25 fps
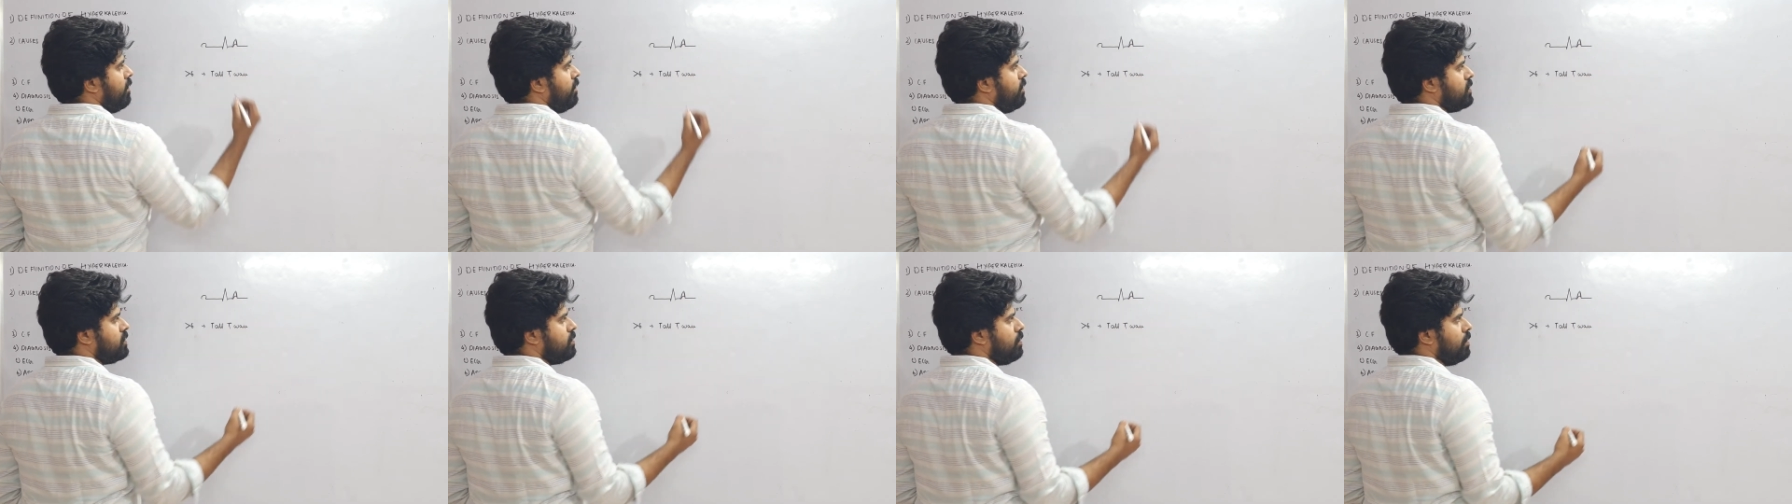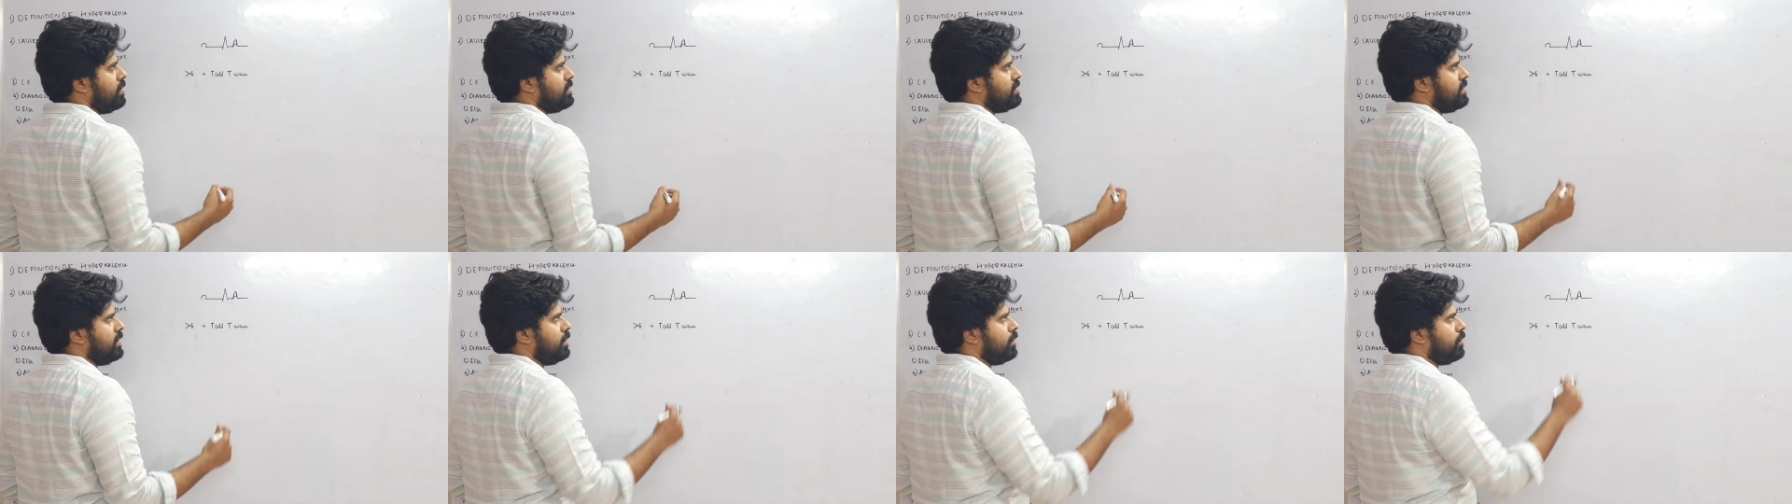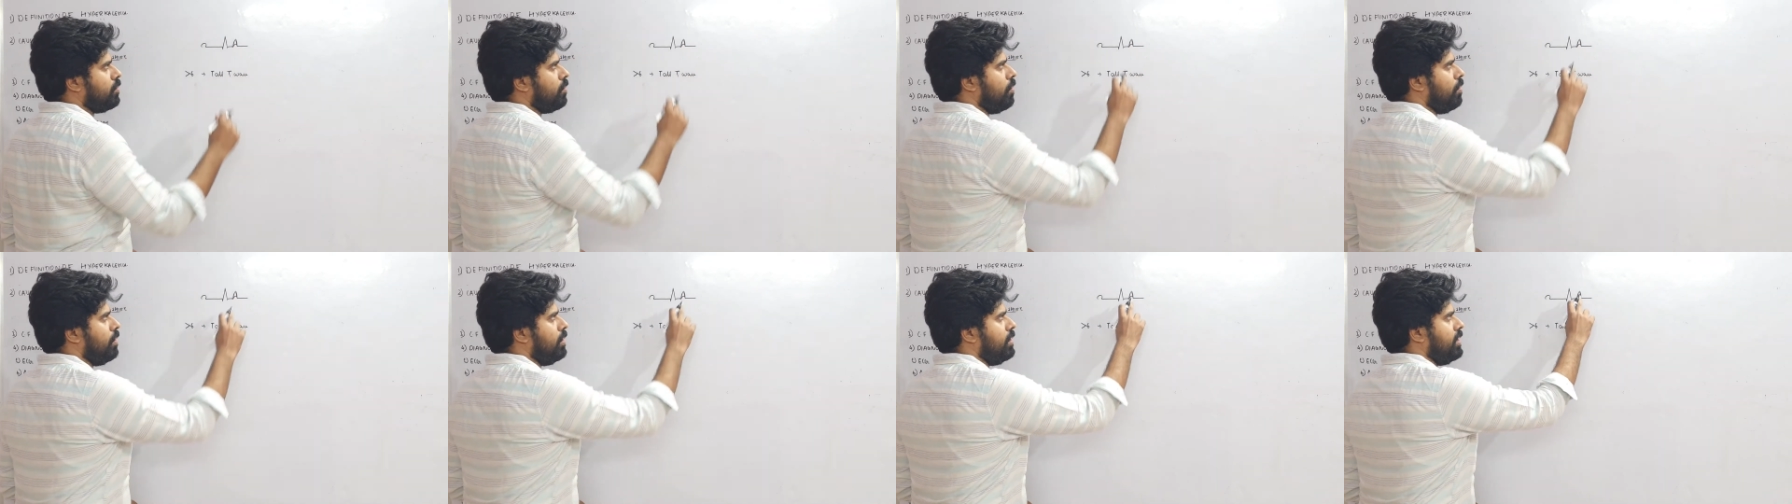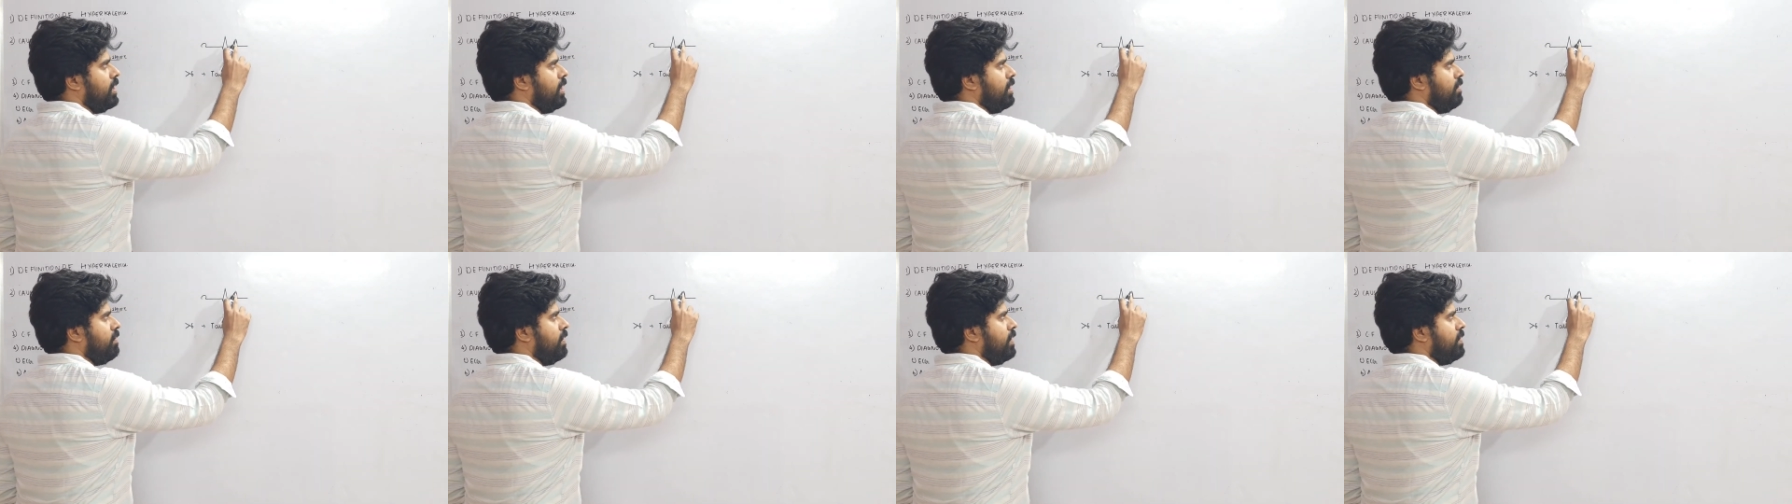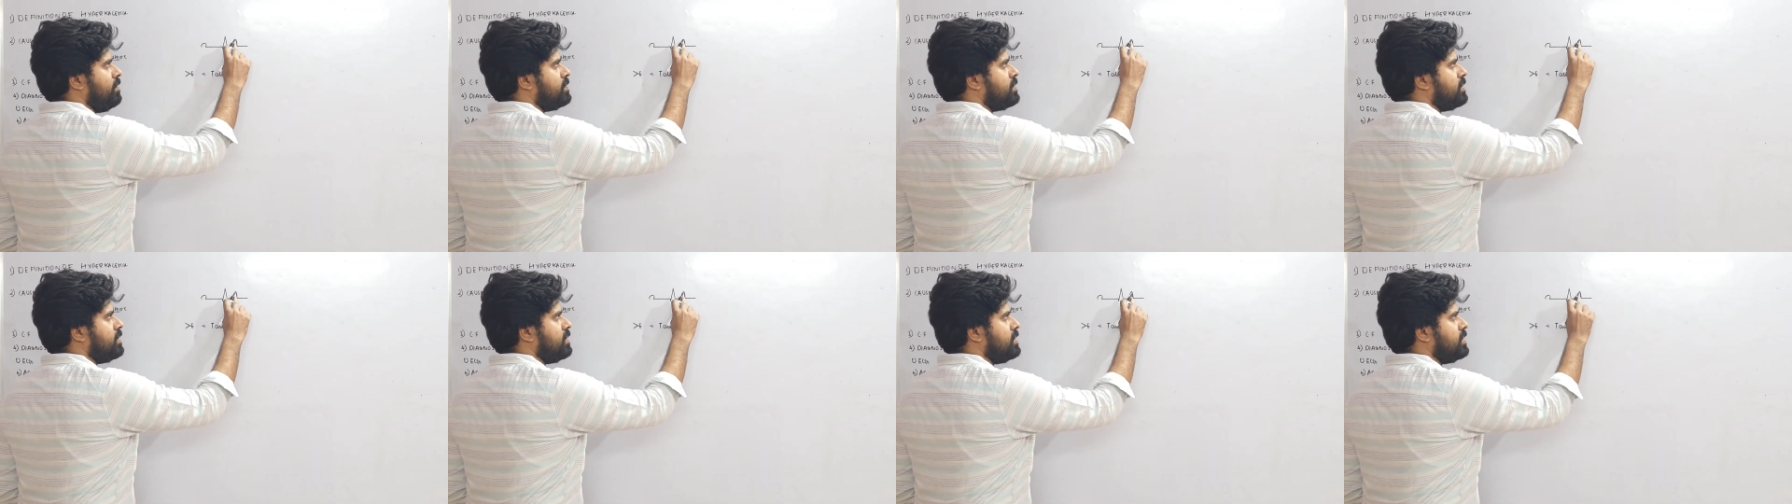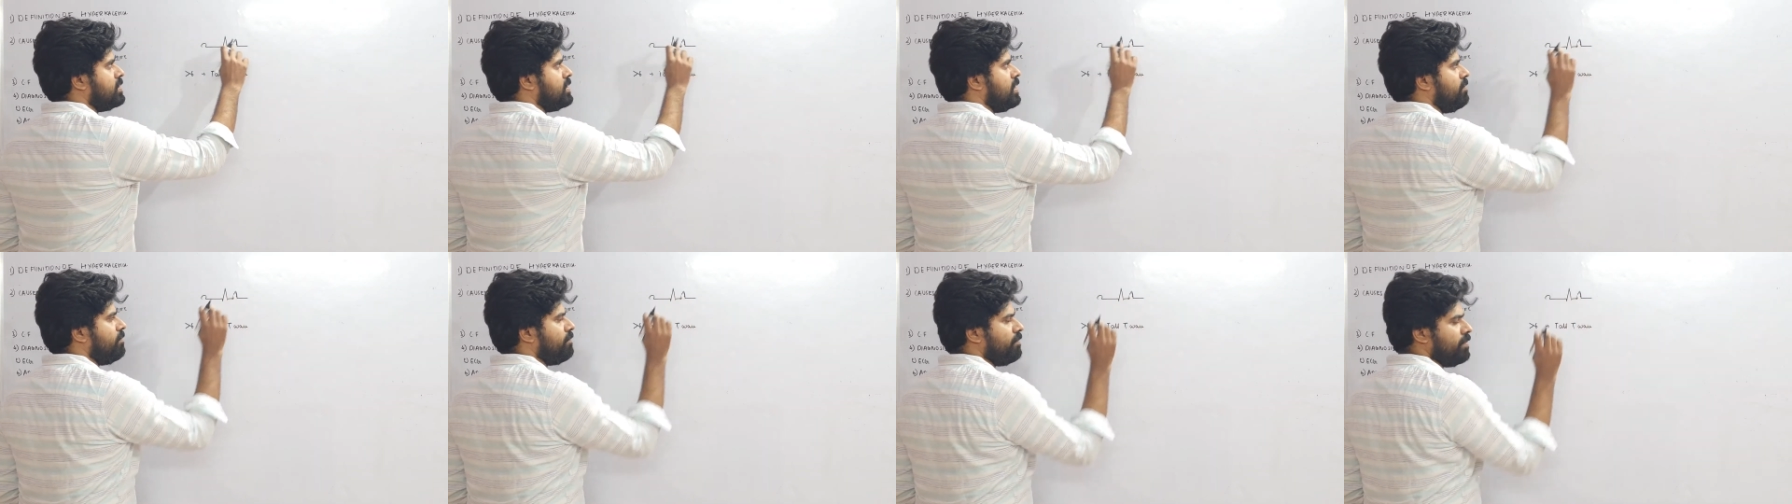This is called as the tall T waves. This
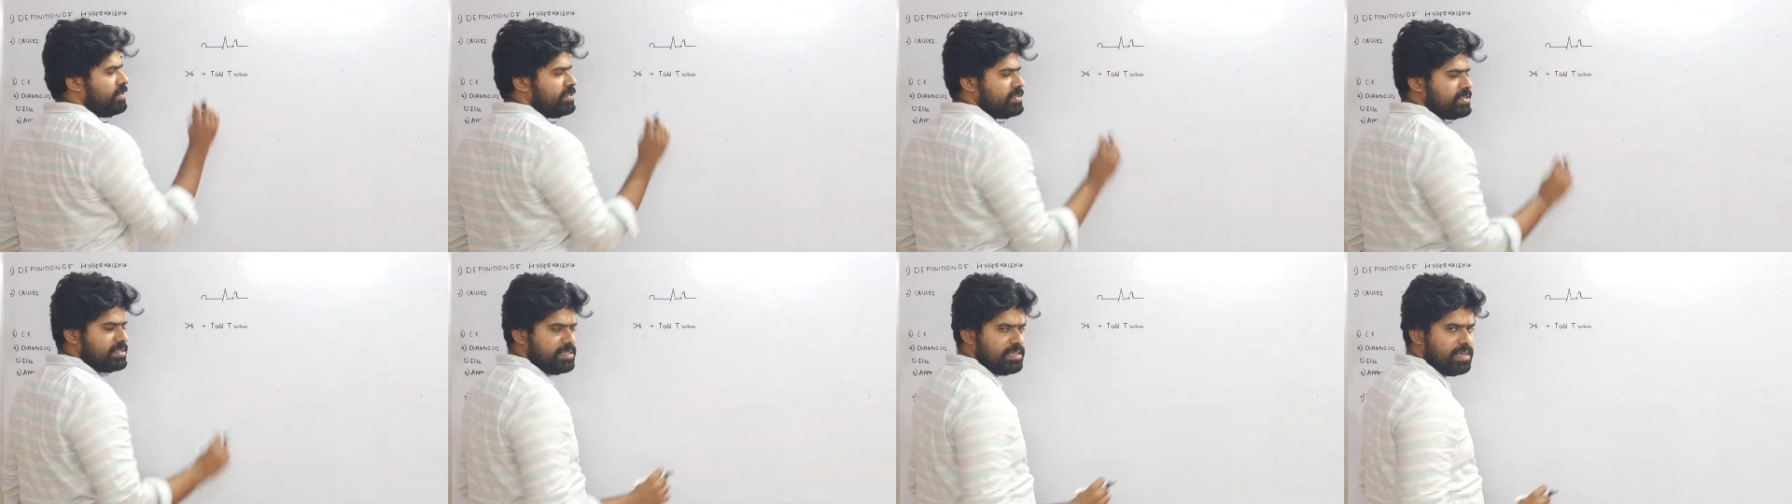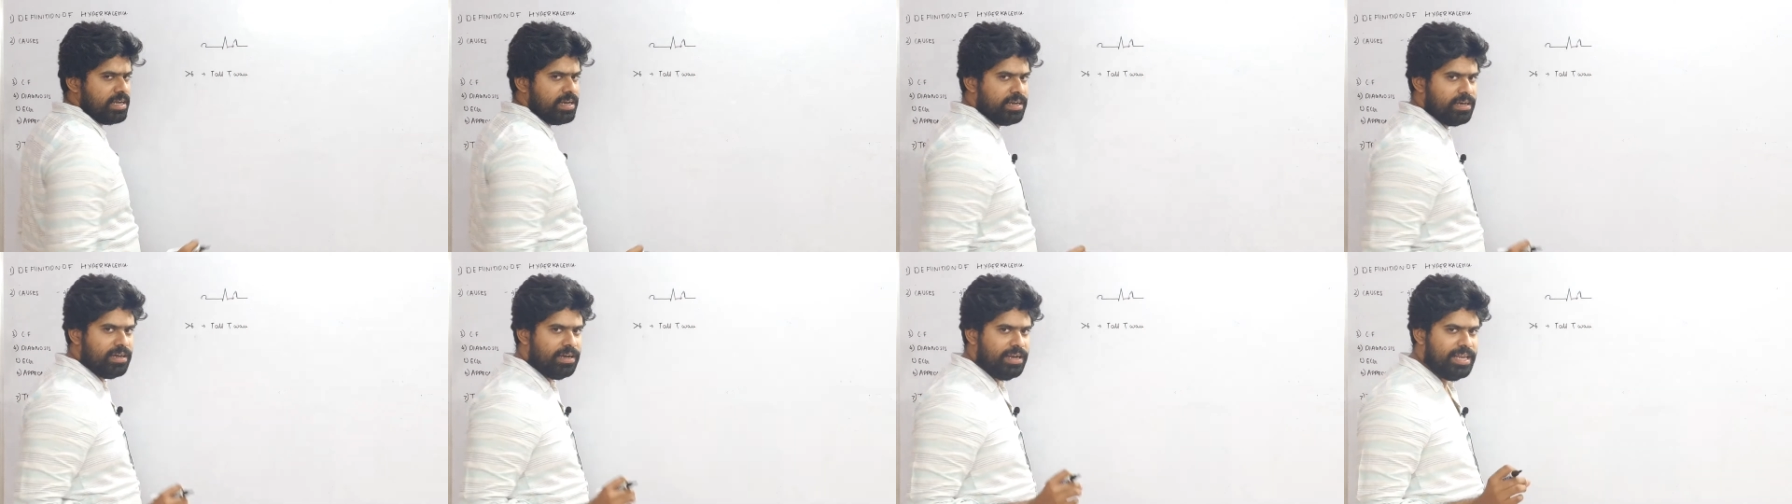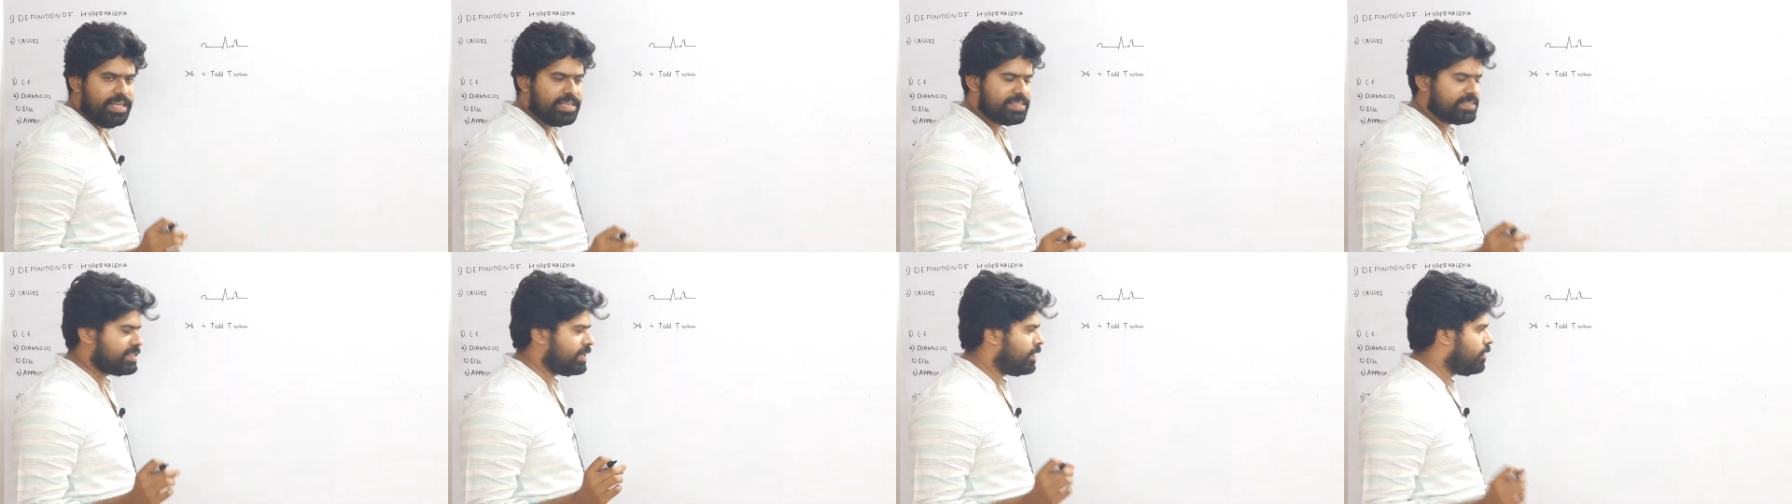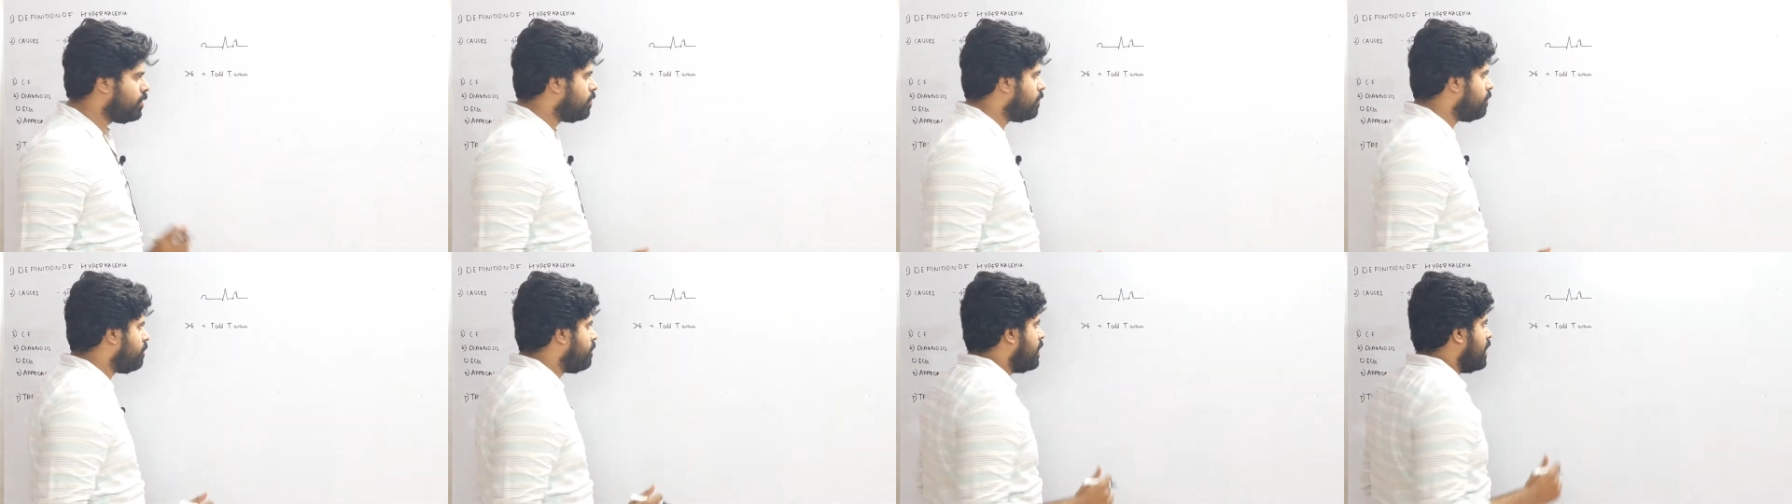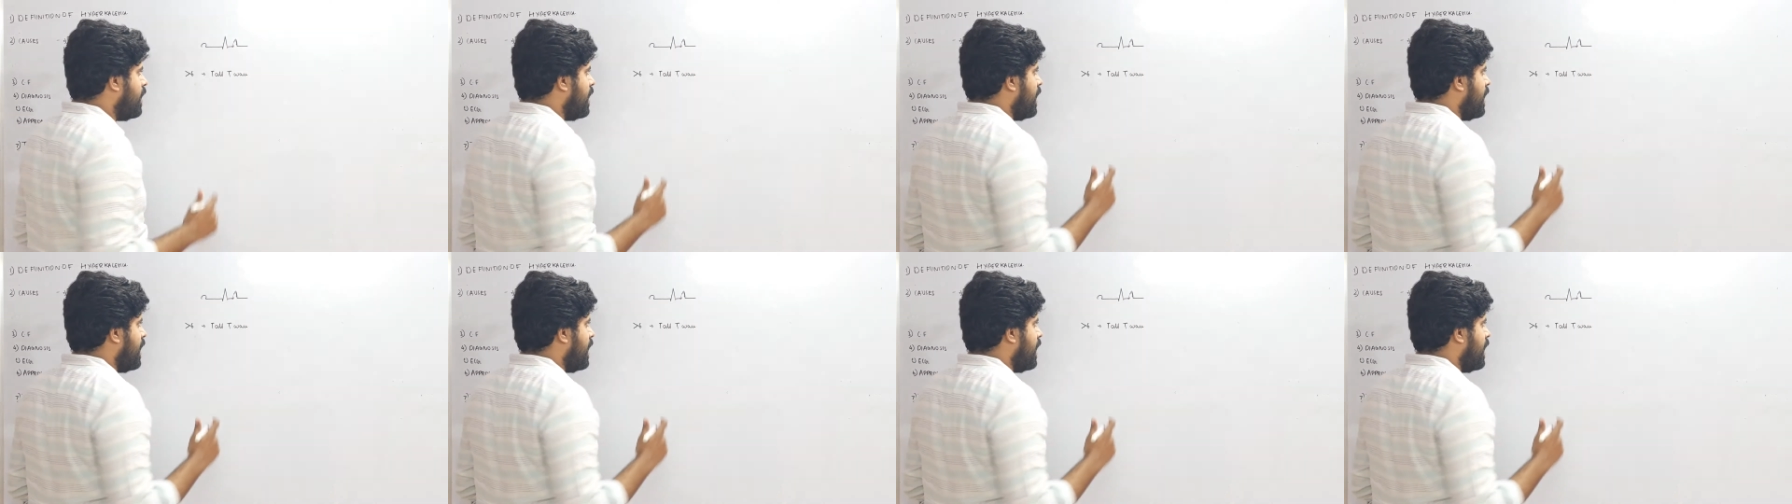is the first and earliest sign of